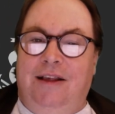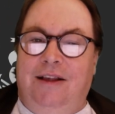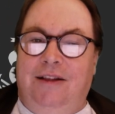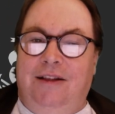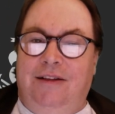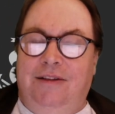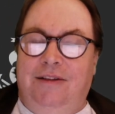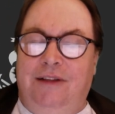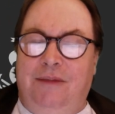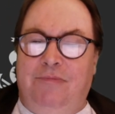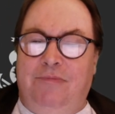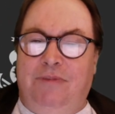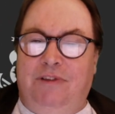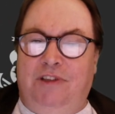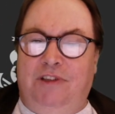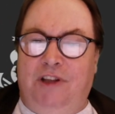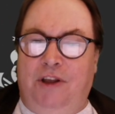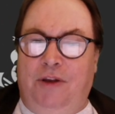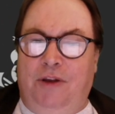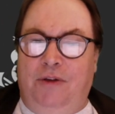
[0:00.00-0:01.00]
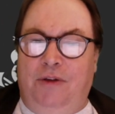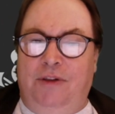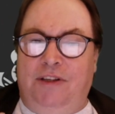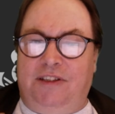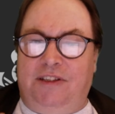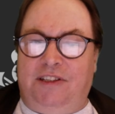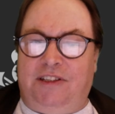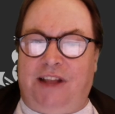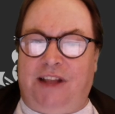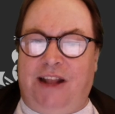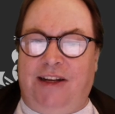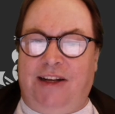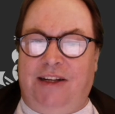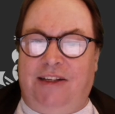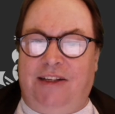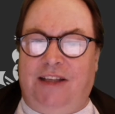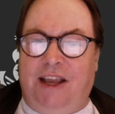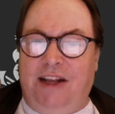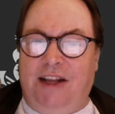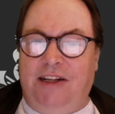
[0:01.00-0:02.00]
number two, the
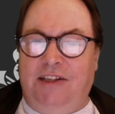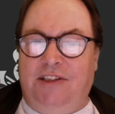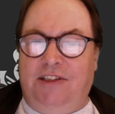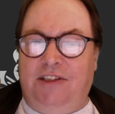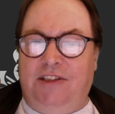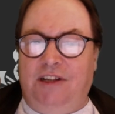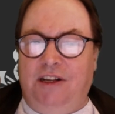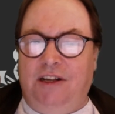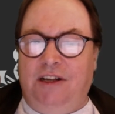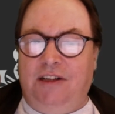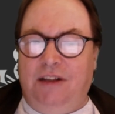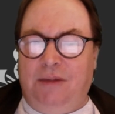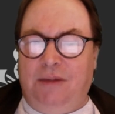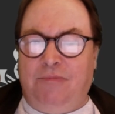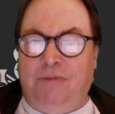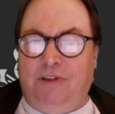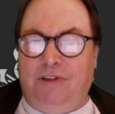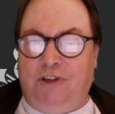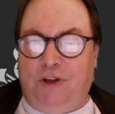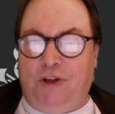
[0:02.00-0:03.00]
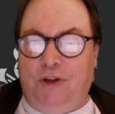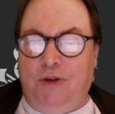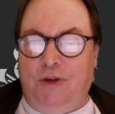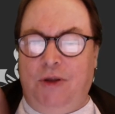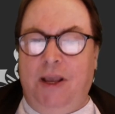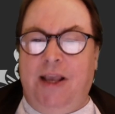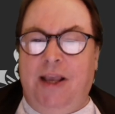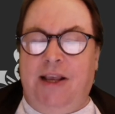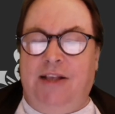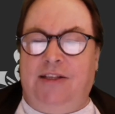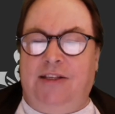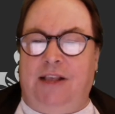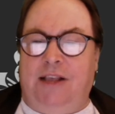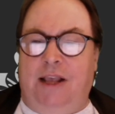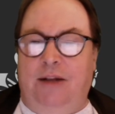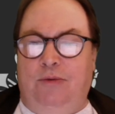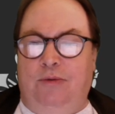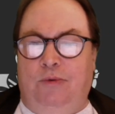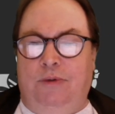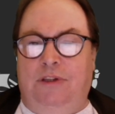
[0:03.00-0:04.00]
standard gauge number two, is
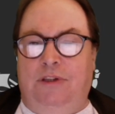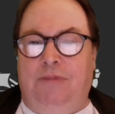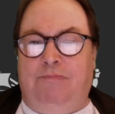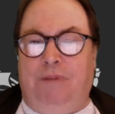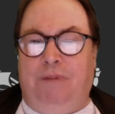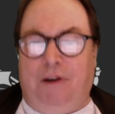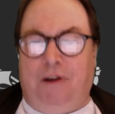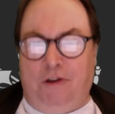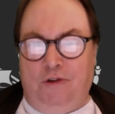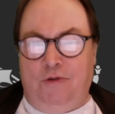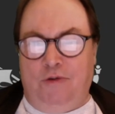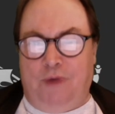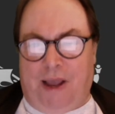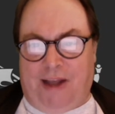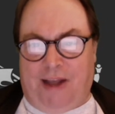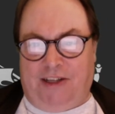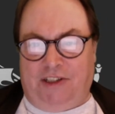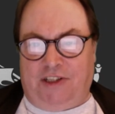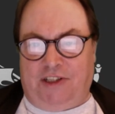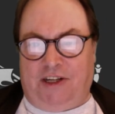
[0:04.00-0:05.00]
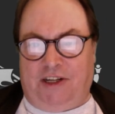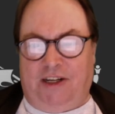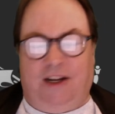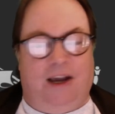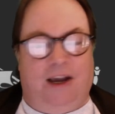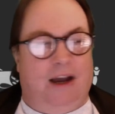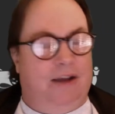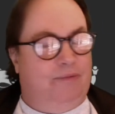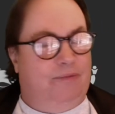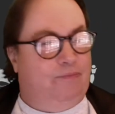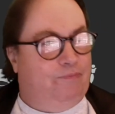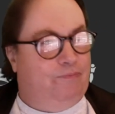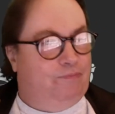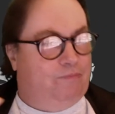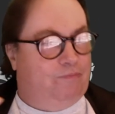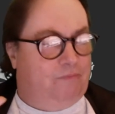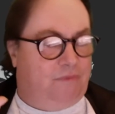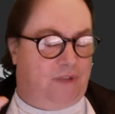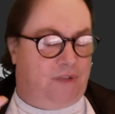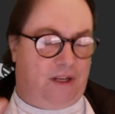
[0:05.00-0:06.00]
Edward the Blue Engine. I
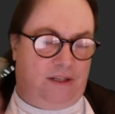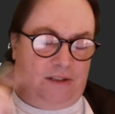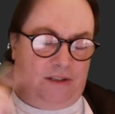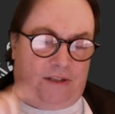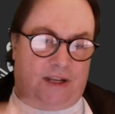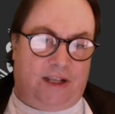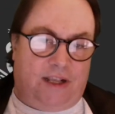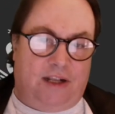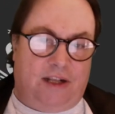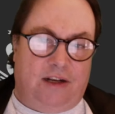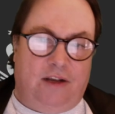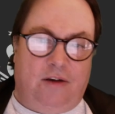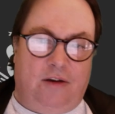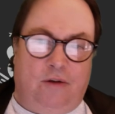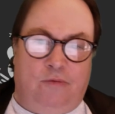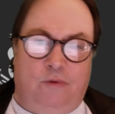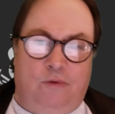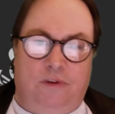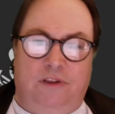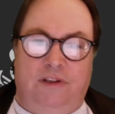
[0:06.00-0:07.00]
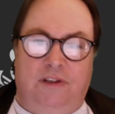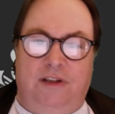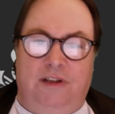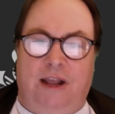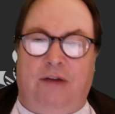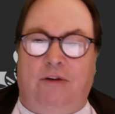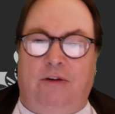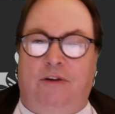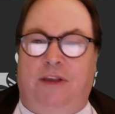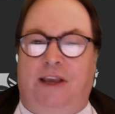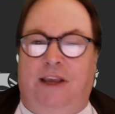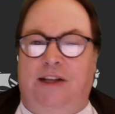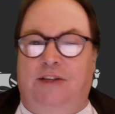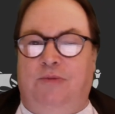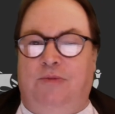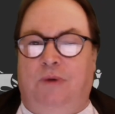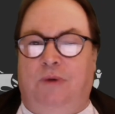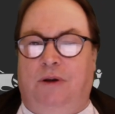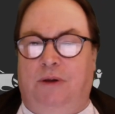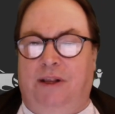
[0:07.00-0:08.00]
didn't take a note of what the narrow gauge
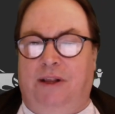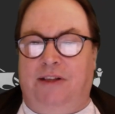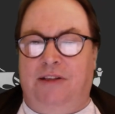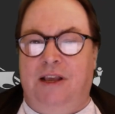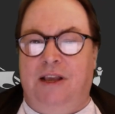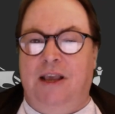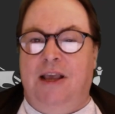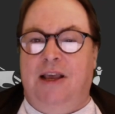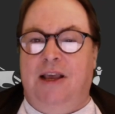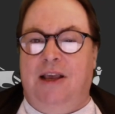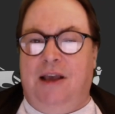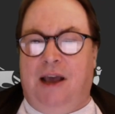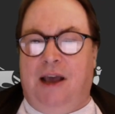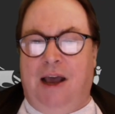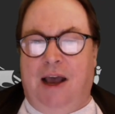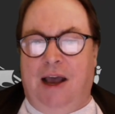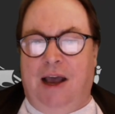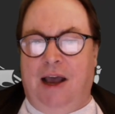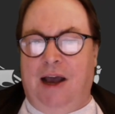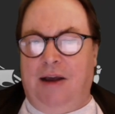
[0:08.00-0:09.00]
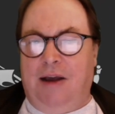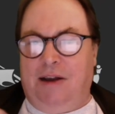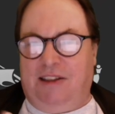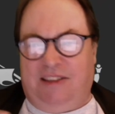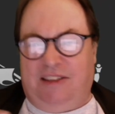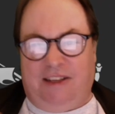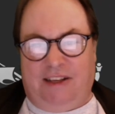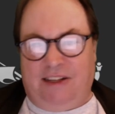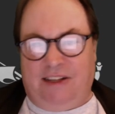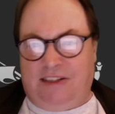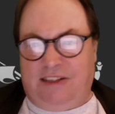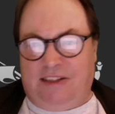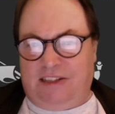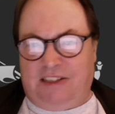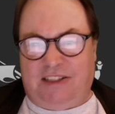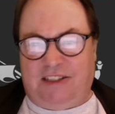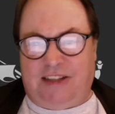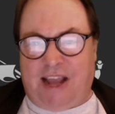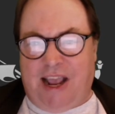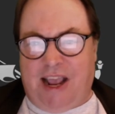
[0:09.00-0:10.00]
one is. Uh, I think it's
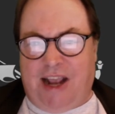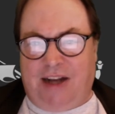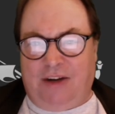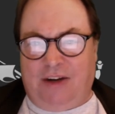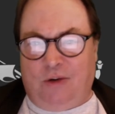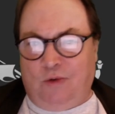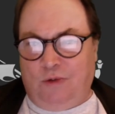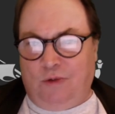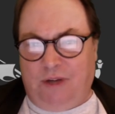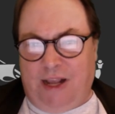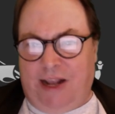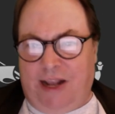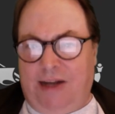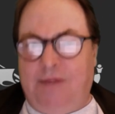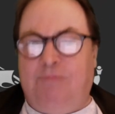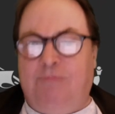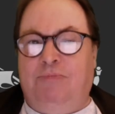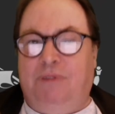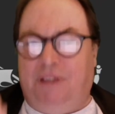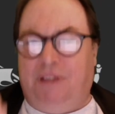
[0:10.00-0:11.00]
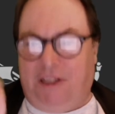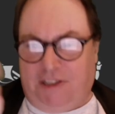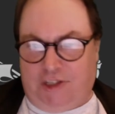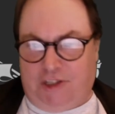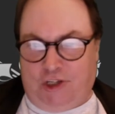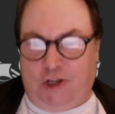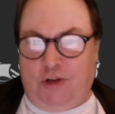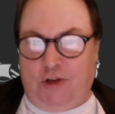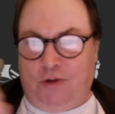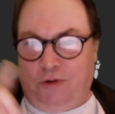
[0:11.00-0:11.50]
Stan or Ned, but there's two